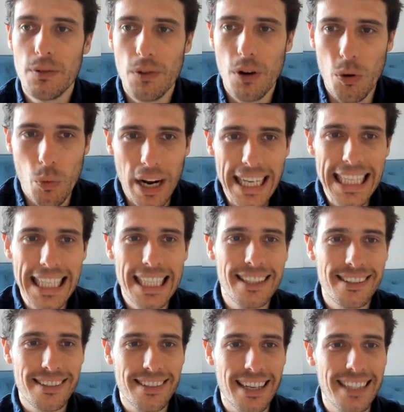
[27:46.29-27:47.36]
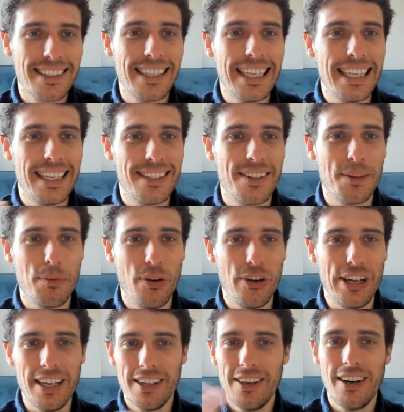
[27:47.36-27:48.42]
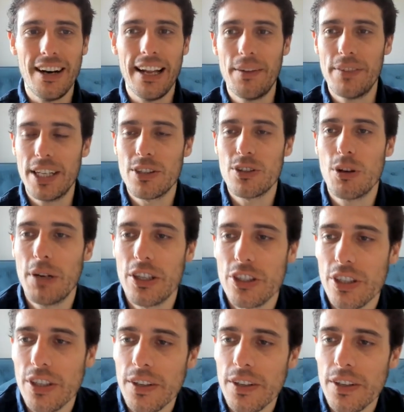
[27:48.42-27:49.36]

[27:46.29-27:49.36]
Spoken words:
Awakening subtly into the body. Oh, I love that so much.